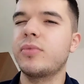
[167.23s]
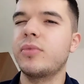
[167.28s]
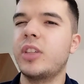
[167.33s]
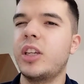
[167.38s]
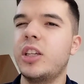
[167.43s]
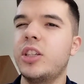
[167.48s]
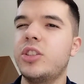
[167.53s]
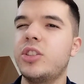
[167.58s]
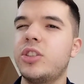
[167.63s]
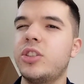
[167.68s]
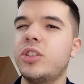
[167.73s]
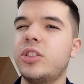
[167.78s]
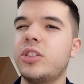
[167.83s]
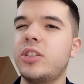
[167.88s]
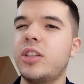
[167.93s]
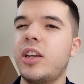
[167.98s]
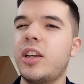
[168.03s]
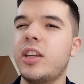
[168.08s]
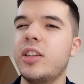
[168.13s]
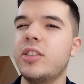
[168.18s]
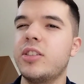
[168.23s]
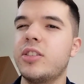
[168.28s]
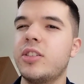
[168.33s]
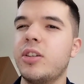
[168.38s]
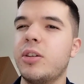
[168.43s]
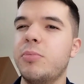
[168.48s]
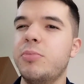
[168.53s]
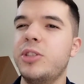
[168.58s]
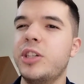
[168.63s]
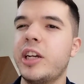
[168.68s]
his
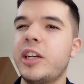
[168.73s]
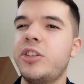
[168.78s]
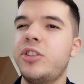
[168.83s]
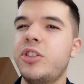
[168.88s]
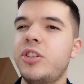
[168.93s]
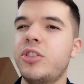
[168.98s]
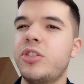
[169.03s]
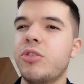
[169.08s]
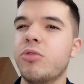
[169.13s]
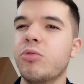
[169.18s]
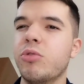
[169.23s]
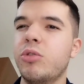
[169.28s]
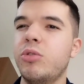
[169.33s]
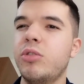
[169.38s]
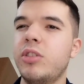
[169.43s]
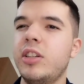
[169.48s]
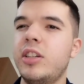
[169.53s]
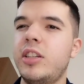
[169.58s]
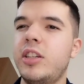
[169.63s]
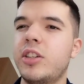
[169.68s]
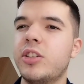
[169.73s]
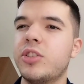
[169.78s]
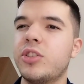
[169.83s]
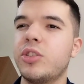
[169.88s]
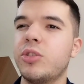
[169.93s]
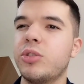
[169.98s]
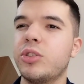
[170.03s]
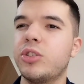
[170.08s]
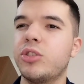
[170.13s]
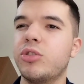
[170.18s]
objection to ruling is
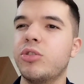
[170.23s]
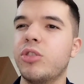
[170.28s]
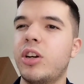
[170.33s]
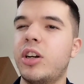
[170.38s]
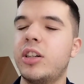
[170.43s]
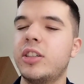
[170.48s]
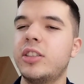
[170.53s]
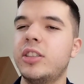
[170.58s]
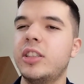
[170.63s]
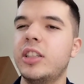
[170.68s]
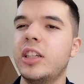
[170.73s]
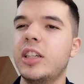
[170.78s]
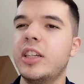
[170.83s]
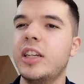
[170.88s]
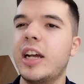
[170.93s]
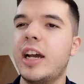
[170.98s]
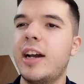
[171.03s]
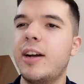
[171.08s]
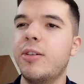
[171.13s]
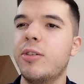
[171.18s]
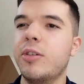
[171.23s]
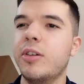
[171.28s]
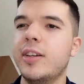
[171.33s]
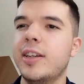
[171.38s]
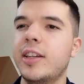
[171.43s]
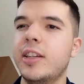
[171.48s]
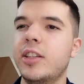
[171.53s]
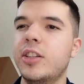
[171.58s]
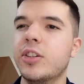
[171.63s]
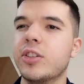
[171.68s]
so strong that now
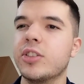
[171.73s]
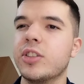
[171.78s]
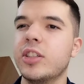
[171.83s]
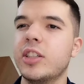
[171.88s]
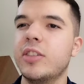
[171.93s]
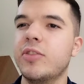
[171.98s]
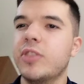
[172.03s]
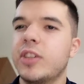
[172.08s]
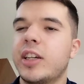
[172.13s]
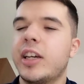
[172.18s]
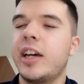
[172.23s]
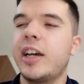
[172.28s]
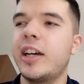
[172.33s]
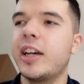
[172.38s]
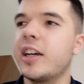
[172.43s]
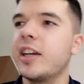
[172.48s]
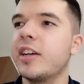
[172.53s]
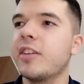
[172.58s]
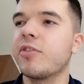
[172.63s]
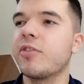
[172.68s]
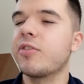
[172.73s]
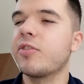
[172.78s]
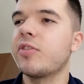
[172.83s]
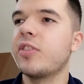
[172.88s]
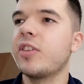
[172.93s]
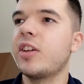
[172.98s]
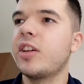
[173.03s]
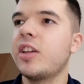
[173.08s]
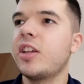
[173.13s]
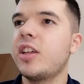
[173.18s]
he doesn't even care if
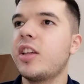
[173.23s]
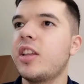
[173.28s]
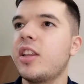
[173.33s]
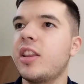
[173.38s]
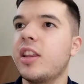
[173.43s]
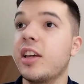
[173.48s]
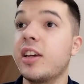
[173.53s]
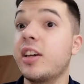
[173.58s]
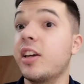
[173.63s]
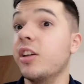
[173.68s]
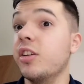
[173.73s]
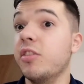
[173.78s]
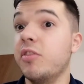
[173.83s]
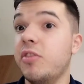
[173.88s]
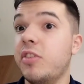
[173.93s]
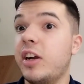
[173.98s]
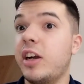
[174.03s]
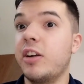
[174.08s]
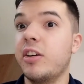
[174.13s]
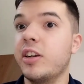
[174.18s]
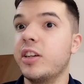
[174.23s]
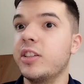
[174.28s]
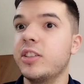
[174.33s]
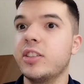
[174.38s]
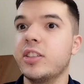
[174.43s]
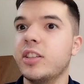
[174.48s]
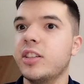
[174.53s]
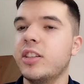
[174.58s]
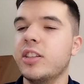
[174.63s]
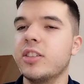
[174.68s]
they kill
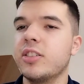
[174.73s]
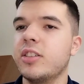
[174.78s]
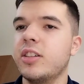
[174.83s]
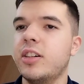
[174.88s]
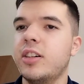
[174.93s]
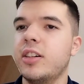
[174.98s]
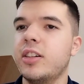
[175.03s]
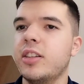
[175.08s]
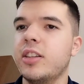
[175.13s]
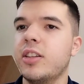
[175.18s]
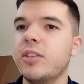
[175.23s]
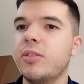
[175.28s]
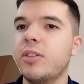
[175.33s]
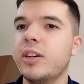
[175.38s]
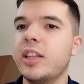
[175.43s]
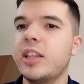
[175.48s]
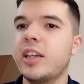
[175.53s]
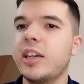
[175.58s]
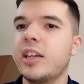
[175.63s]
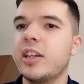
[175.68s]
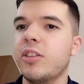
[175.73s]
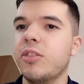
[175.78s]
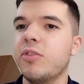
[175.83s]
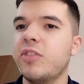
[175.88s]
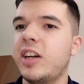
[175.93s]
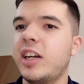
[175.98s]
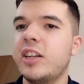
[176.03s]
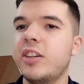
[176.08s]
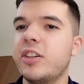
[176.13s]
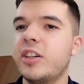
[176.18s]
Varys at the start. The way they kill
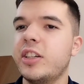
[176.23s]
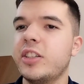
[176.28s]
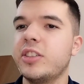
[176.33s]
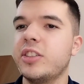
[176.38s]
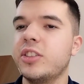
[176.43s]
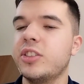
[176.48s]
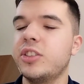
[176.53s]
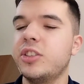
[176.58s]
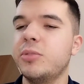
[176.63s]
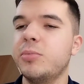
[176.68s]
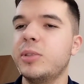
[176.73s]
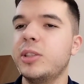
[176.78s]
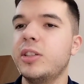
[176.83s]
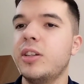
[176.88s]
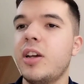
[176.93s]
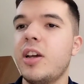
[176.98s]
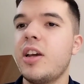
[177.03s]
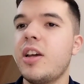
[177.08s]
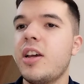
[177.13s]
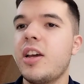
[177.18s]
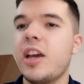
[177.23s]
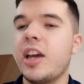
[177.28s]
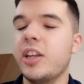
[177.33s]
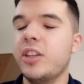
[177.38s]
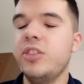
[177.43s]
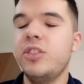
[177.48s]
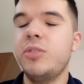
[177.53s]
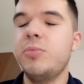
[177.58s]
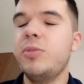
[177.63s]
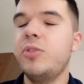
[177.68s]
Varys is stupid.
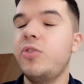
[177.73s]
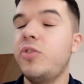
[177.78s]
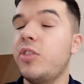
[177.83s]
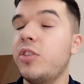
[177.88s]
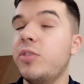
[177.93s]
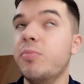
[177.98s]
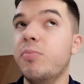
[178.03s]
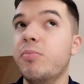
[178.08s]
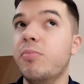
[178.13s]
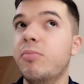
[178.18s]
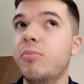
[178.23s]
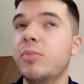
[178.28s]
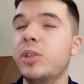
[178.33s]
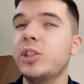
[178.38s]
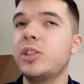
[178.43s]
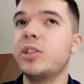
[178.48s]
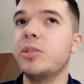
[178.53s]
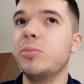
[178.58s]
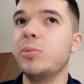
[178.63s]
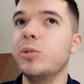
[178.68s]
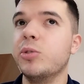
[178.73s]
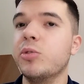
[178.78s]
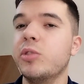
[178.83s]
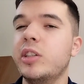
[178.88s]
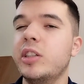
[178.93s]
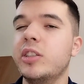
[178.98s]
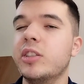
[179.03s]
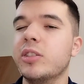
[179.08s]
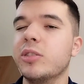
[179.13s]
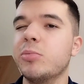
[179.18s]
It's stupid for multiple
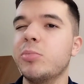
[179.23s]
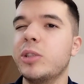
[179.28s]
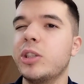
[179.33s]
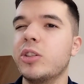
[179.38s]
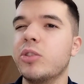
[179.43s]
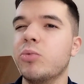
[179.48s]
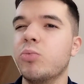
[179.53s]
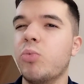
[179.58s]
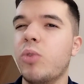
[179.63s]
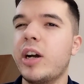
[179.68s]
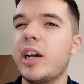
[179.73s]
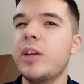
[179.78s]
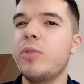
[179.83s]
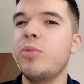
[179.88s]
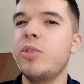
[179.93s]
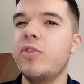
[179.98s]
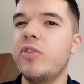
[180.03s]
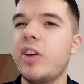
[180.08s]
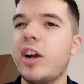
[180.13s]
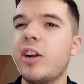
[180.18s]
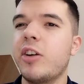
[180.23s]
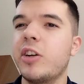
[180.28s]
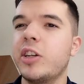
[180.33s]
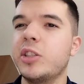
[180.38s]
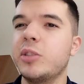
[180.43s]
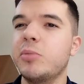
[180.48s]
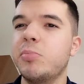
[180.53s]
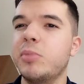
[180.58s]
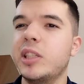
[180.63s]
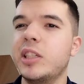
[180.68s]
reasons, because why would
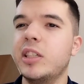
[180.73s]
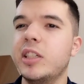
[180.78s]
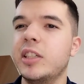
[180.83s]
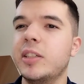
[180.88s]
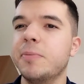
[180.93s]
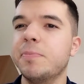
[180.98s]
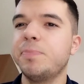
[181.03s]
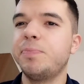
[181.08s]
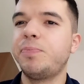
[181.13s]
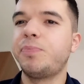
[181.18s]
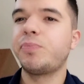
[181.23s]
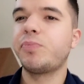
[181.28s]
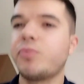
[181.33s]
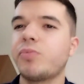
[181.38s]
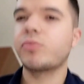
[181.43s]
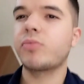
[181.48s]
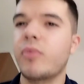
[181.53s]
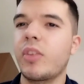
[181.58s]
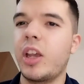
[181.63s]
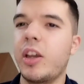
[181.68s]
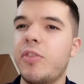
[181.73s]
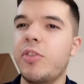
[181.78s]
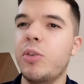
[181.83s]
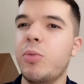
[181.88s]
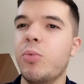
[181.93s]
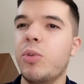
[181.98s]
Varys be... If you